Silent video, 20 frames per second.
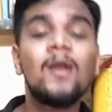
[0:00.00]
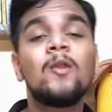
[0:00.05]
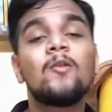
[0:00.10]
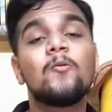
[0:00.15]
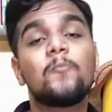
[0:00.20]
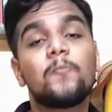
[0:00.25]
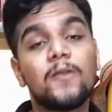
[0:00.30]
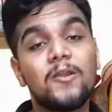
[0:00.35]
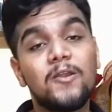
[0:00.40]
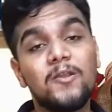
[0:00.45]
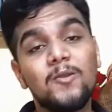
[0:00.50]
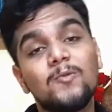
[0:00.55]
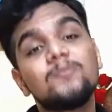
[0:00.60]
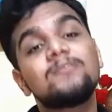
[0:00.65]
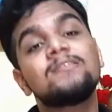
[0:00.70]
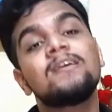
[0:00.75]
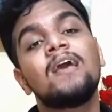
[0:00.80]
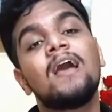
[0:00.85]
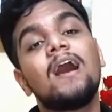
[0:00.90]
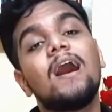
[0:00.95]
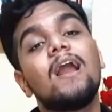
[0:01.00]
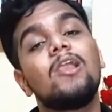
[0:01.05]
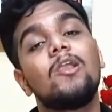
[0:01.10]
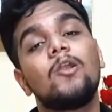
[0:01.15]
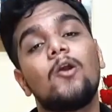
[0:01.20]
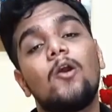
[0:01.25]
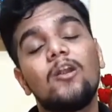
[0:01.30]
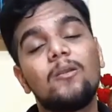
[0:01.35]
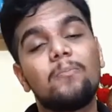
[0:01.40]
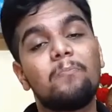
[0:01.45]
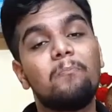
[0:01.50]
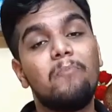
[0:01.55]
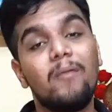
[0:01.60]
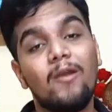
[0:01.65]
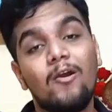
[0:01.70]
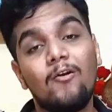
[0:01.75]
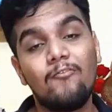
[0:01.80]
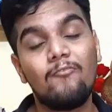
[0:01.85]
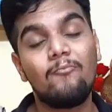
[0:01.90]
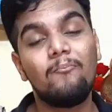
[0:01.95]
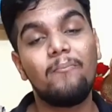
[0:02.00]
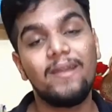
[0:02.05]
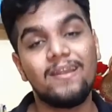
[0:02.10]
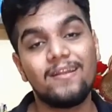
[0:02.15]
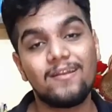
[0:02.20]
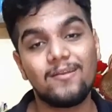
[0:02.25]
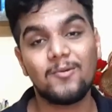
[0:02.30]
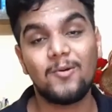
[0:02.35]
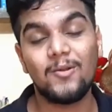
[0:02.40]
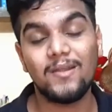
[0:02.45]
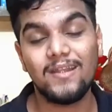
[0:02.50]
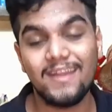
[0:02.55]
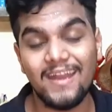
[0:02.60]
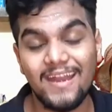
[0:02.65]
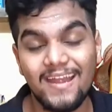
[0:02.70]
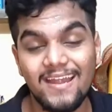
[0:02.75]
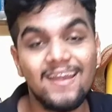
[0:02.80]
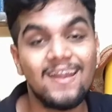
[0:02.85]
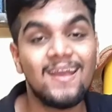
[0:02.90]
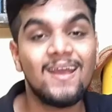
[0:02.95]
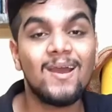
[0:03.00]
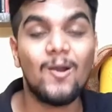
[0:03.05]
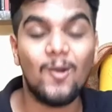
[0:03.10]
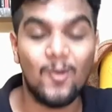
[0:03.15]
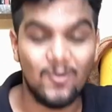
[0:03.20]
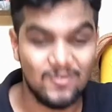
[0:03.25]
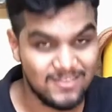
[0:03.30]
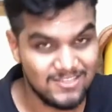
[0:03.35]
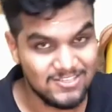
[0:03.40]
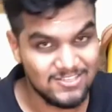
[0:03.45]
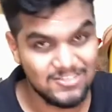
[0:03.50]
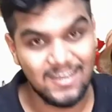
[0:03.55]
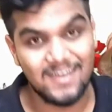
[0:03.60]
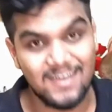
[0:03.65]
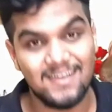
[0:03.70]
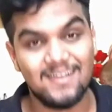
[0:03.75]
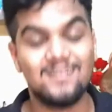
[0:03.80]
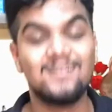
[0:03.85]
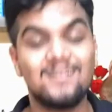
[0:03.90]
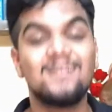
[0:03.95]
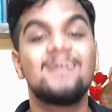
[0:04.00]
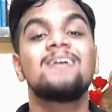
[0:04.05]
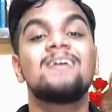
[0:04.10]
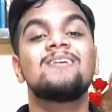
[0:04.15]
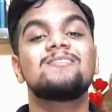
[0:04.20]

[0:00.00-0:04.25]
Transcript: to produce a lot of better content on this channel.